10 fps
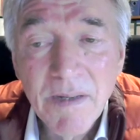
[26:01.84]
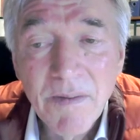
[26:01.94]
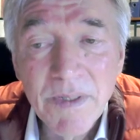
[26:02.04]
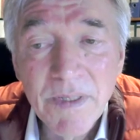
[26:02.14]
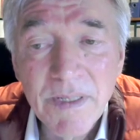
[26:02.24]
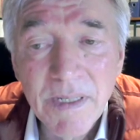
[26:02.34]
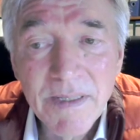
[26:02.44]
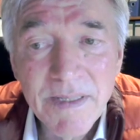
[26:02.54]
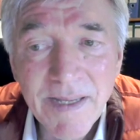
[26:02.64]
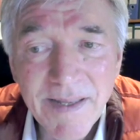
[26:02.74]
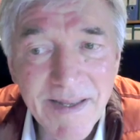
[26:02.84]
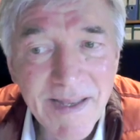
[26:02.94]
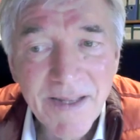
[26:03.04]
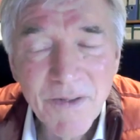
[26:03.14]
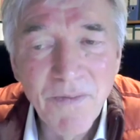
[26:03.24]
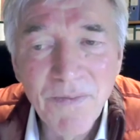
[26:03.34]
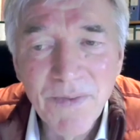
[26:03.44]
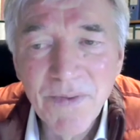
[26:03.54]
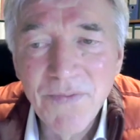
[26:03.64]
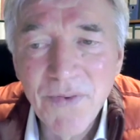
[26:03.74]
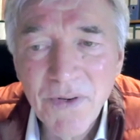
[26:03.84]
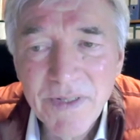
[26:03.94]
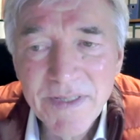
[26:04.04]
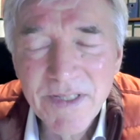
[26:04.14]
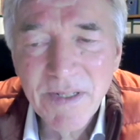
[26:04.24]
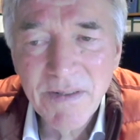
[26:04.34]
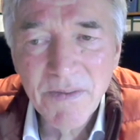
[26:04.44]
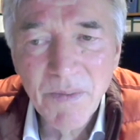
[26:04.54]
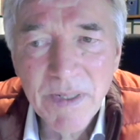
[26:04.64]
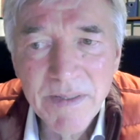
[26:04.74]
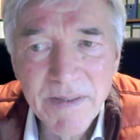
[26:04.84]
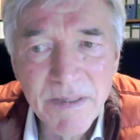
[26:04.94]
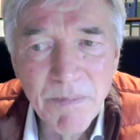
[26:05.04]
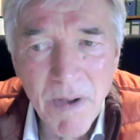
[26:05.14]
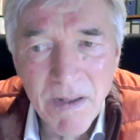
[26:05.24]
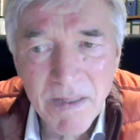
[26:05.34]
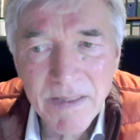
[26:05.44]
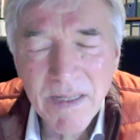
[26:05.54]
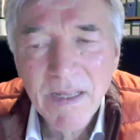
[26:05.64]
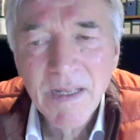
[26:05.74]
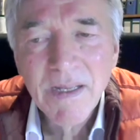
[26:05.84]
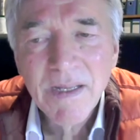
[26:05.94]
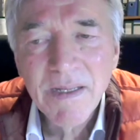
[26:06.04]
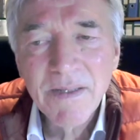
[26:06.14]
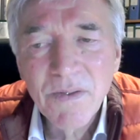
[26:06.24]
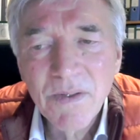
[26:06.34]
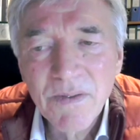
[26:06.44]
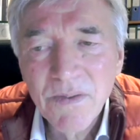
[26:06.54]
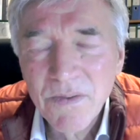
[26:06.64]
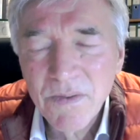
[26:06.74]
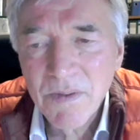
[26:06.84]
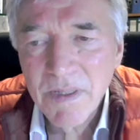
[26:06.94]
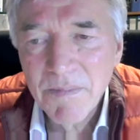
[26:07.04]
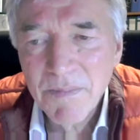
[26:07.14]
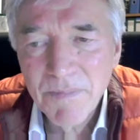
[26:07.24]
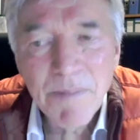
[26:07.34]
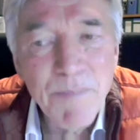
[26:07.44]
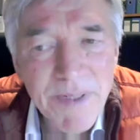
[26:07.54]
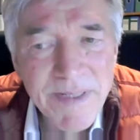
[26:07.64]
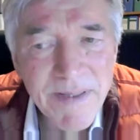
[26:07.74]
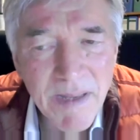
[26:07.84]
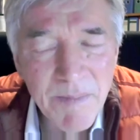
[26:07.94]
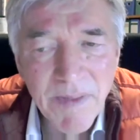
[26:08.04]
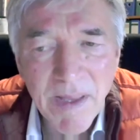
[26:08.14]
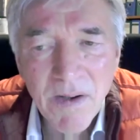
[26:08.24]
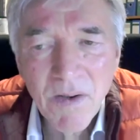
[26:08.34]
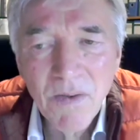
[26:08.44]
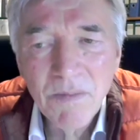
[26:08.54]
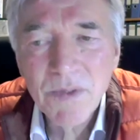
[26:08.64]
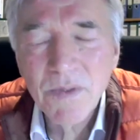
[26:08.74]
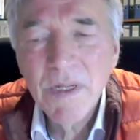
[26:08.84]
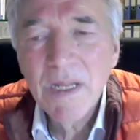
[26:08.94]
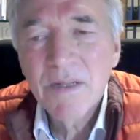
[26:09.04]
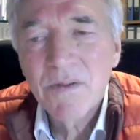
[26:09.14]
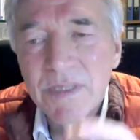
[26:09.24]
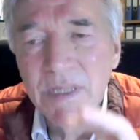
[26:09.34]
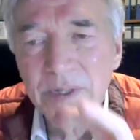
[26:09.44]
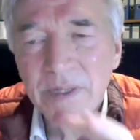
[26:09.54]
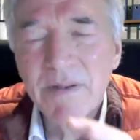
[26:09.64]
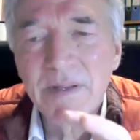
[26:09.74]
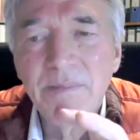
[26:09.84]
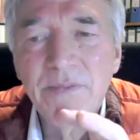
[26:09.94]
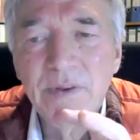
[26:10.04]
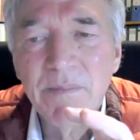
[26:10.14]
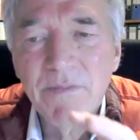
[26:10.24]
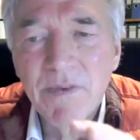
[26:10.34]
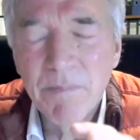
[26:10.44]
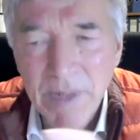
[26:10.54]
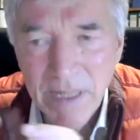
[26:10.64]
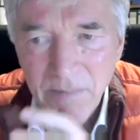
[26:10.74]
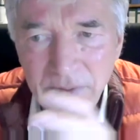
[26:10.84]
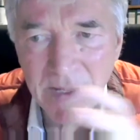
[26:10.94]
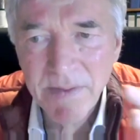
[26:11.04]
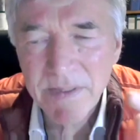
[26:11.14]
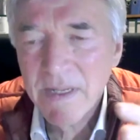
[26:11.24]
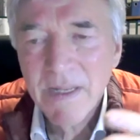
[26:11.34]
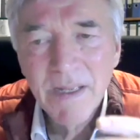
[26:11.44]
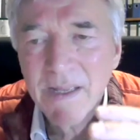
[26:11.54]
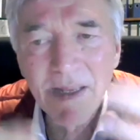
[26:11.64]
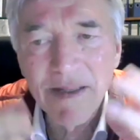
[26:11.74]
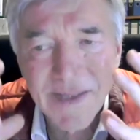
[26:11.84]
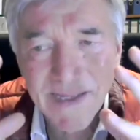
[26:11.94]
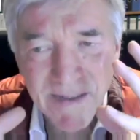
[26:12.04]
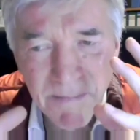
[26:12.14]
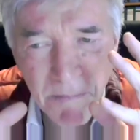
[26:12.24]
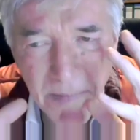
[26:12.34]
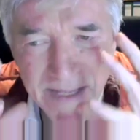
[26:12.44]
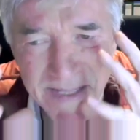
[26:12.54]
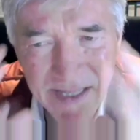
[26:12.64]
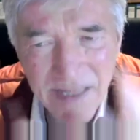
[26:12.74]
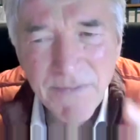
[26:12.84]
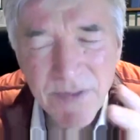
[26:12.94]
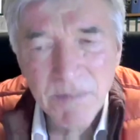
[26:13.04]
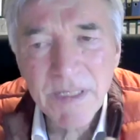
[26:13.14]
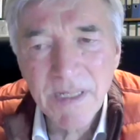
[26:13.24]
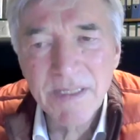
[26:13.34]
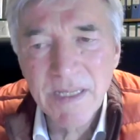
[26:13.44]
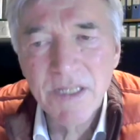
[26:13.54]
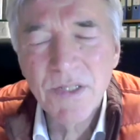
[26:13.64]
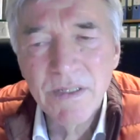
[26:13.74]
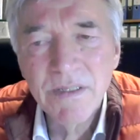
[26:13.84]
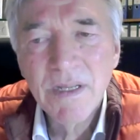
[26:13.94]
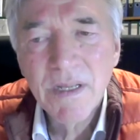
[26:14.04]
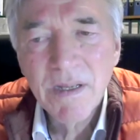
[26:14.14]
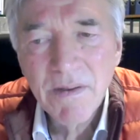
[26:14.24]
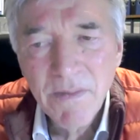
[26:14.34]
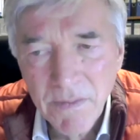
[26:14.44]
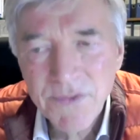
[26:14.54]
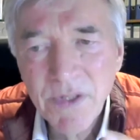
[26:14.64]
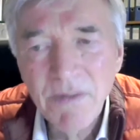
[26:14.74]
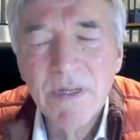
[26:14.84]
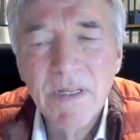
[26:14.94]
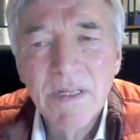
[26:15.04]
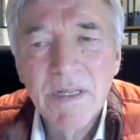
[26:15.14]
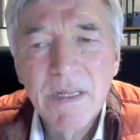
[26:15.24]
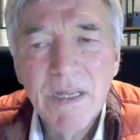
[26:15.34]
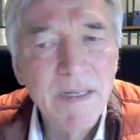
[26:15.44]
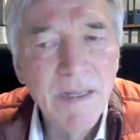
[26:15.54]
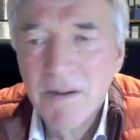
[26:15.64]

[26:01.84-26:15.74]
what it is to force children to wear this mask, to imprison them in their home, to separate them from playing with others. It's a massive traumatization of children. And